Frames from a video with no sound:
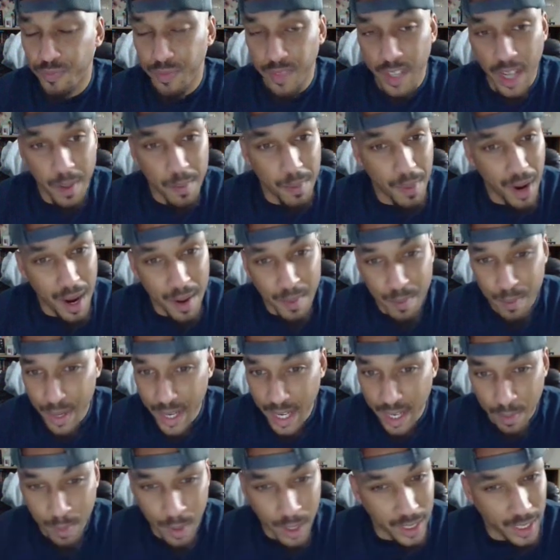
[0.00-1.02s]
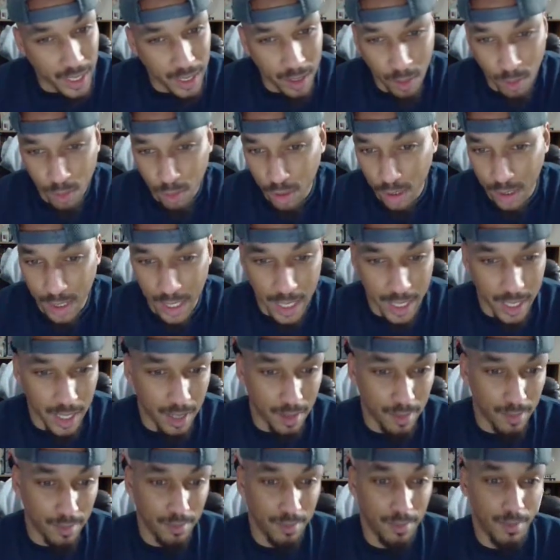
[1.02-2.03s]
They might be, but they don't look like
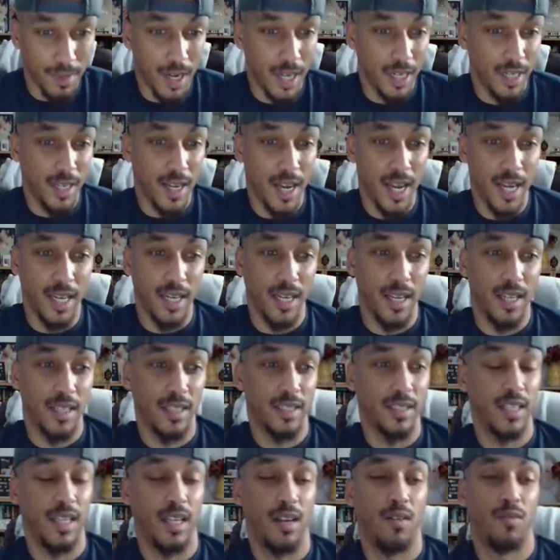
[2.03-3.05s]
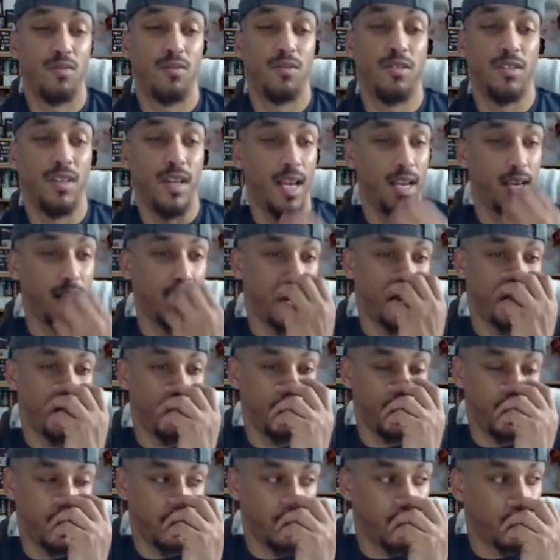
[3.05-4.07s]
that. Mine are Adidas. They don't look like that.
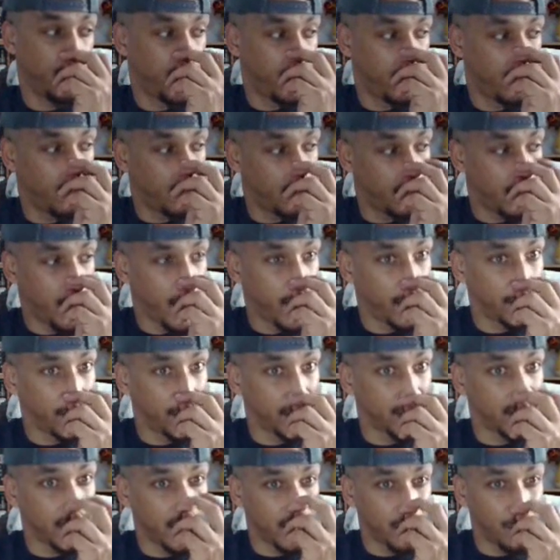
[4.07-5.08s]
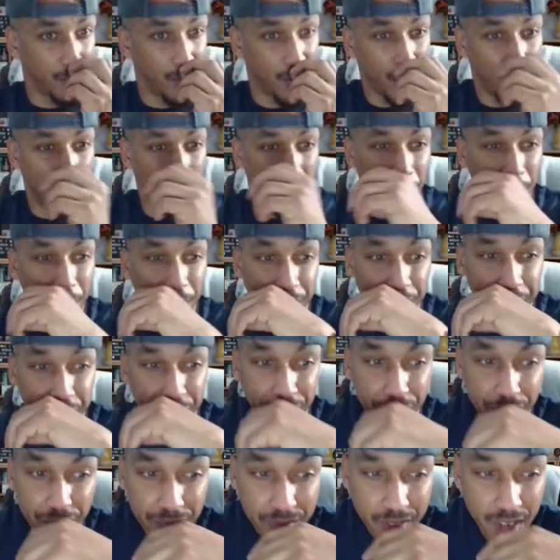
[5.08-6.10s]
I'm sure they're not like this at the bottom.
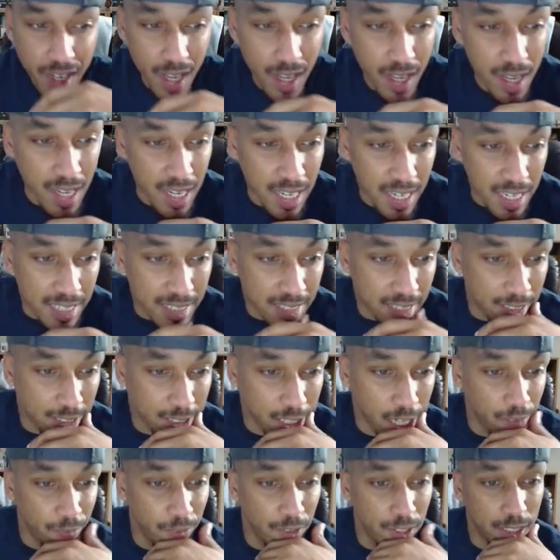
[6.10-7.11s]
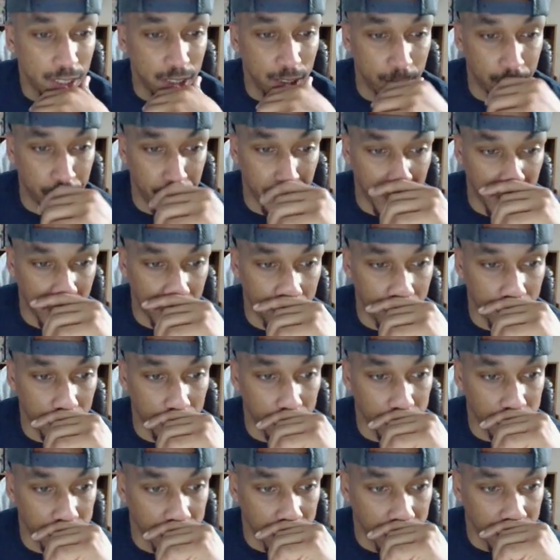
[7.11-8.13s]
The surface is
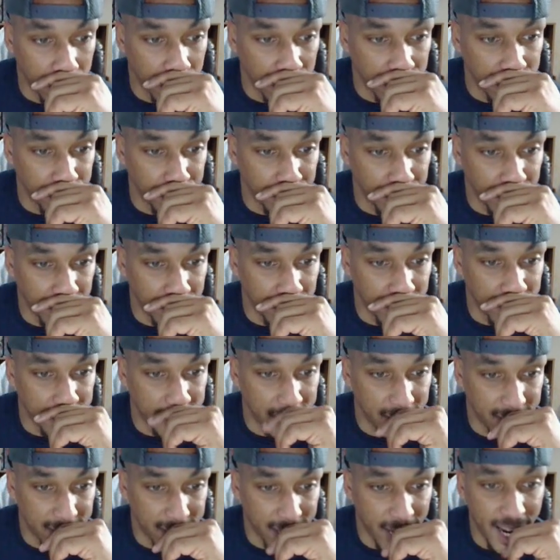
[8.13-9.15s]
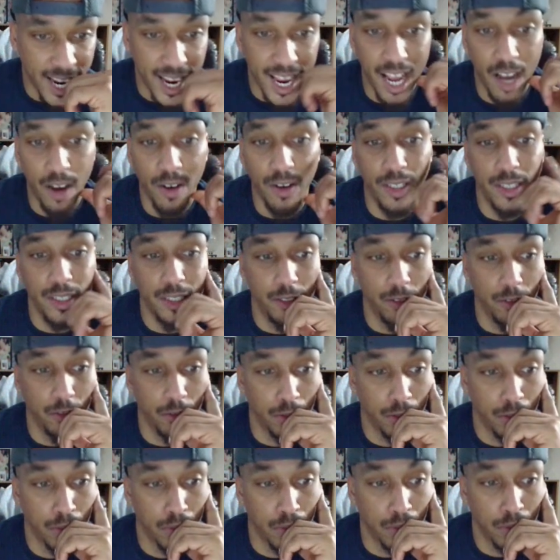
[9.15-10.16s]
beginning to die out a
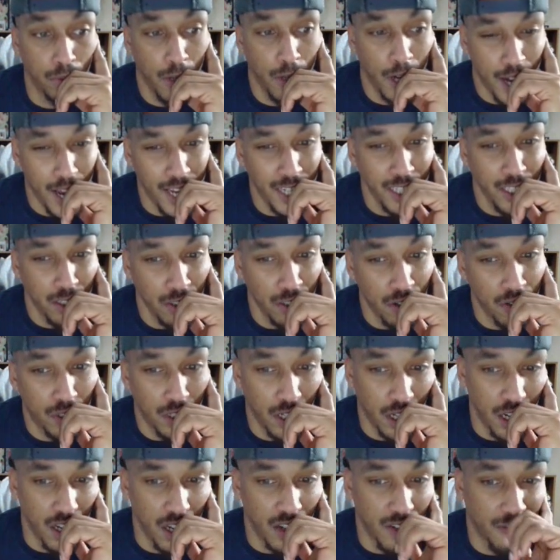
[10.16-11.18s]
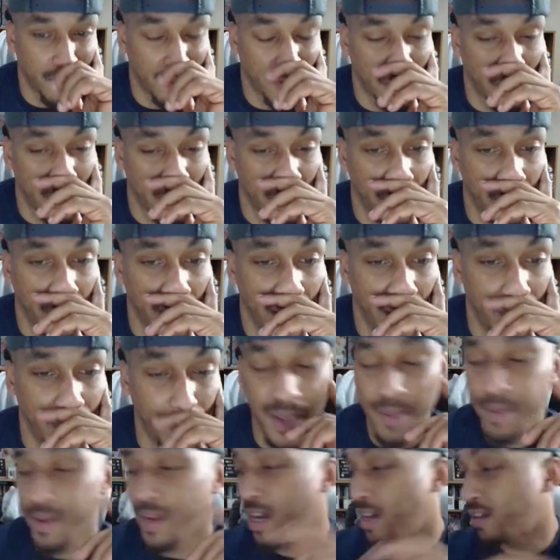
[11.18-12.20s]
little. What AstroTurf?
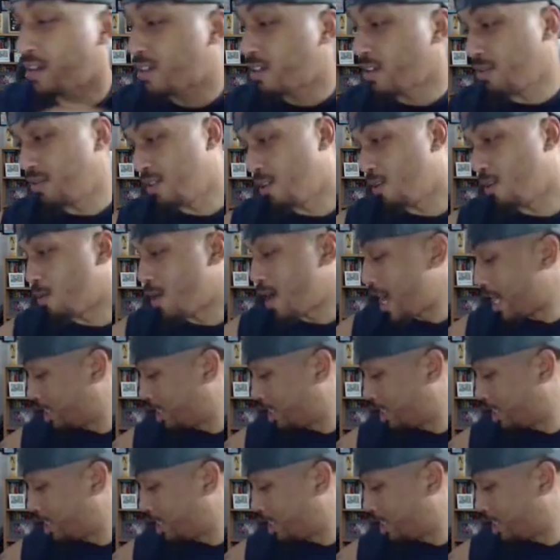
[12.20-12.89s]
Maybe I don't know what